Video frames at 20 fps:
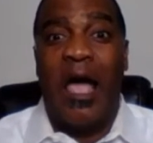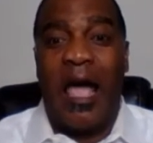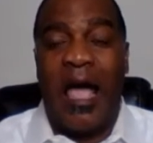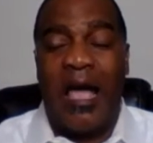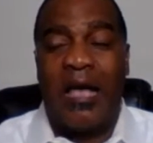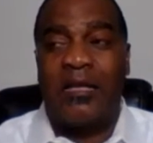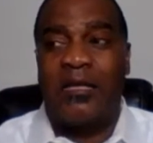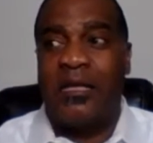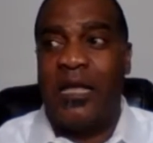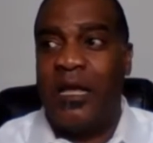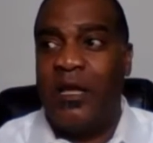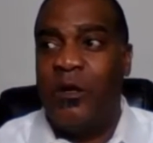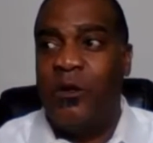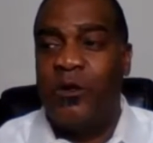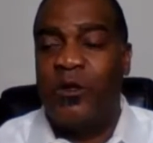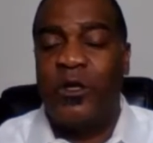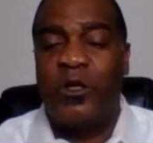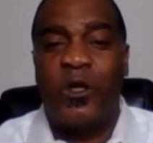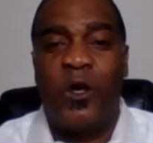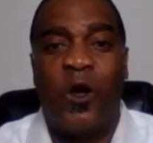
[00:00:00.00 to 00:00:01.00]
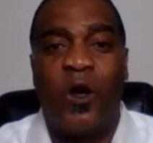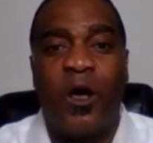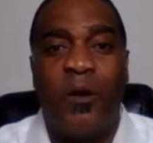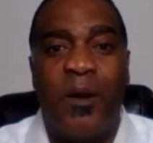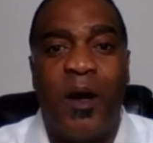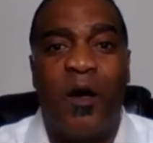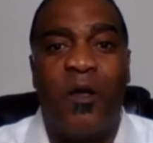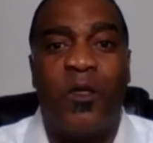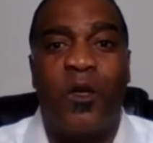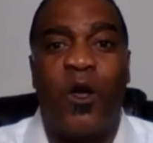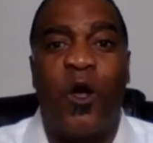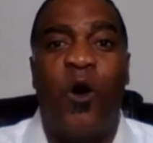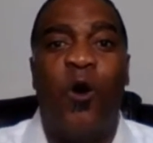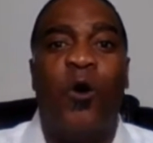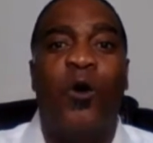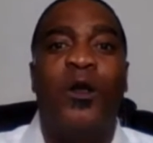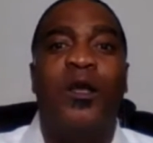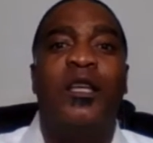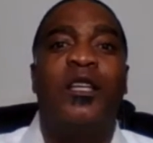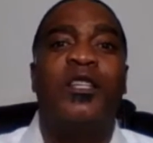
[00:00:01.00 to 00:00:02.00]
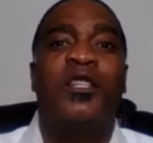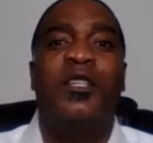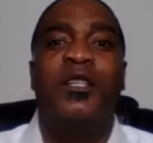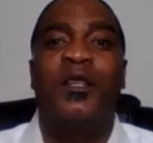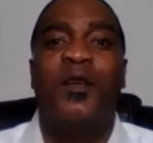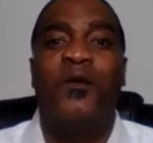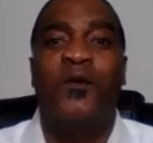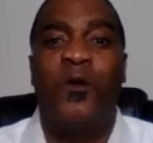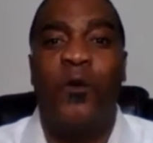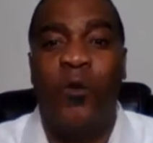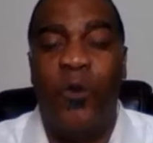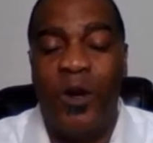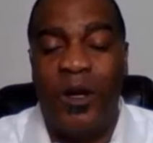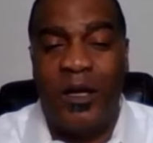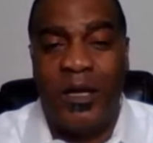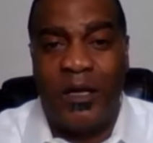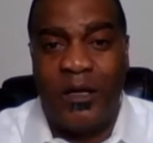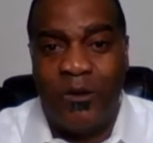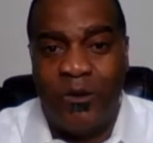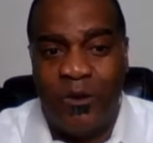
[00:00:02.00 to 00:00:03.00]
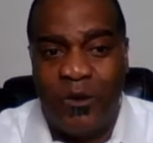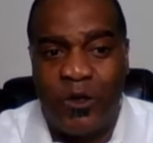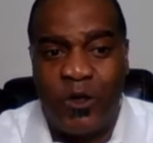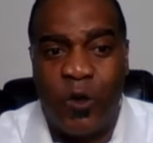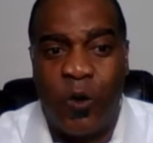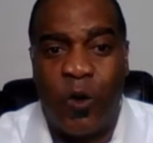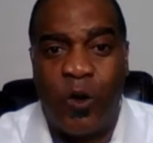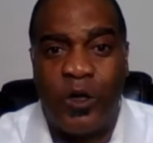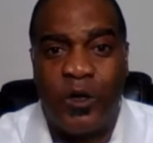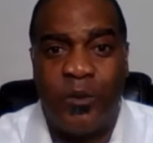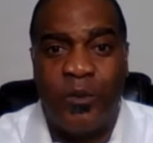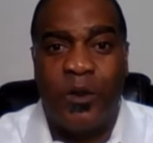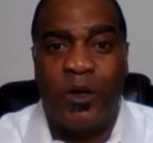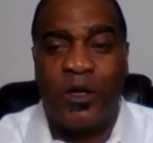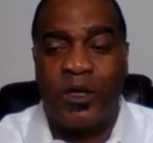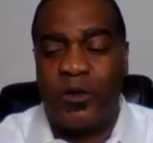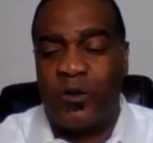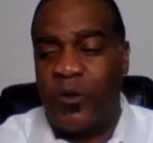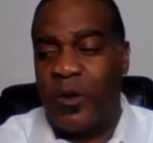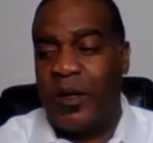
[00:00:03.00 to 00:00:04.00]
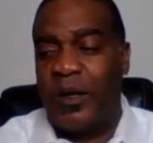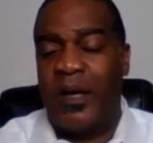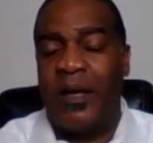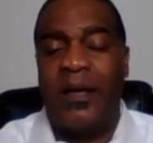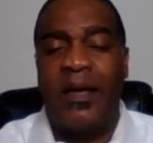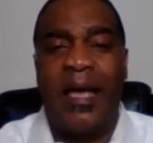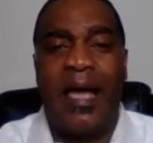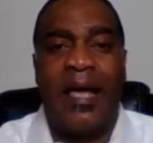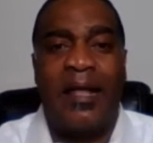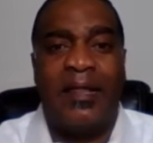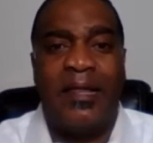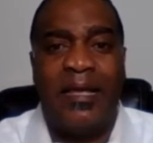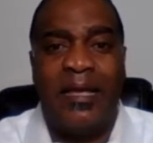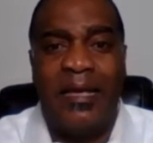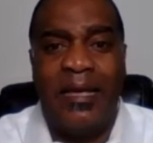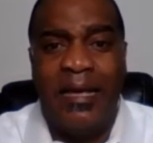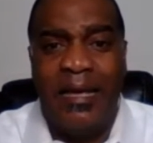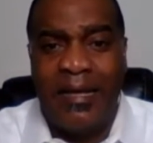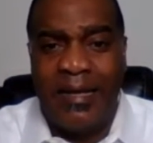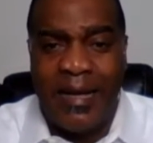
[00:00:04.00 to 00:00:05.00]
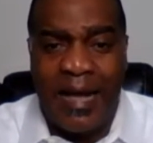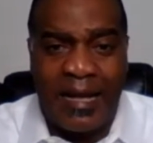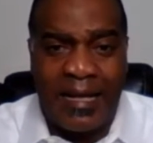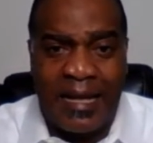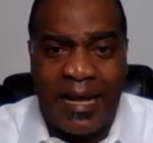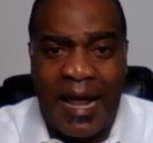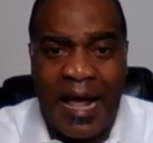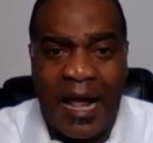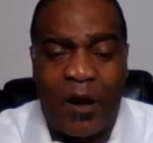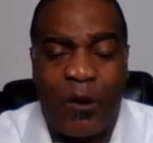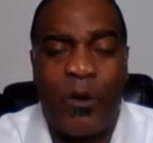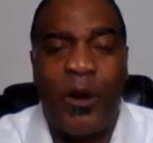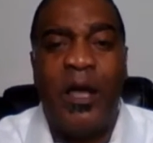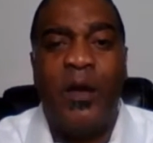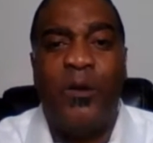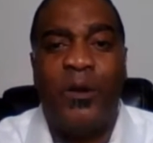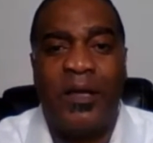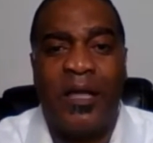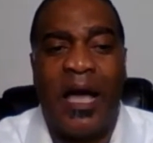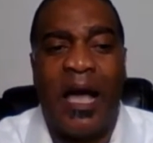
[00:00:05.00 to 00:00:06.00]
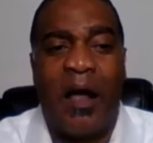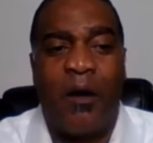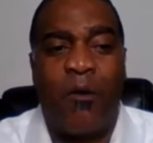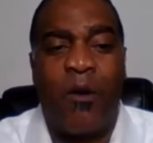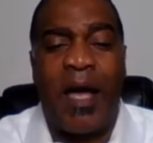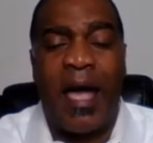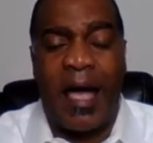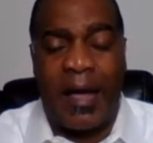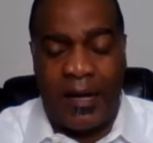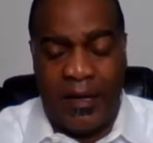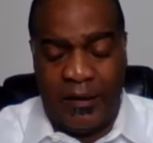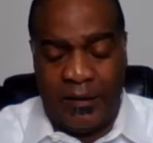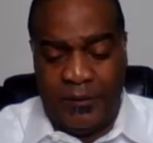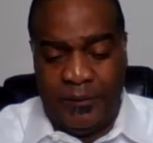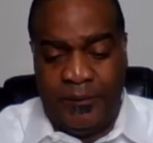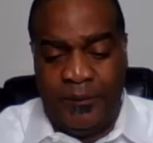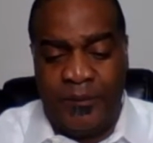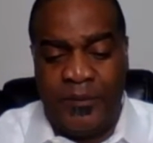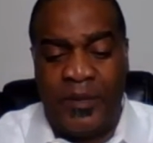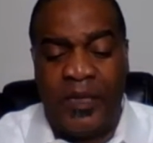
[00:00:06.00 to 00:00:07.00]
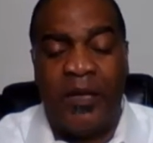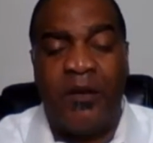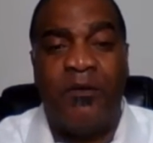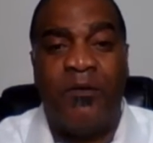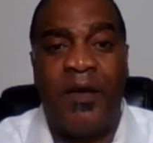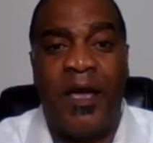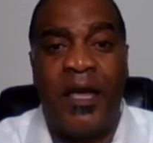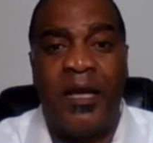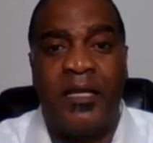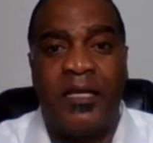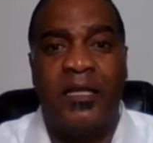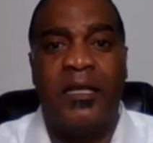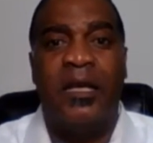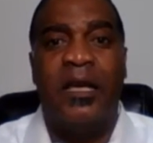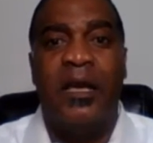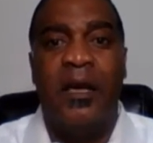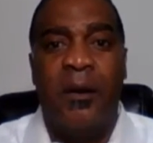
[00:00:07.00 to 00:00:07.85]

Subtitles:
As they used to talk about the coalition of the willing, George Bush, when he had the, not that I agree with the Iraq invasion,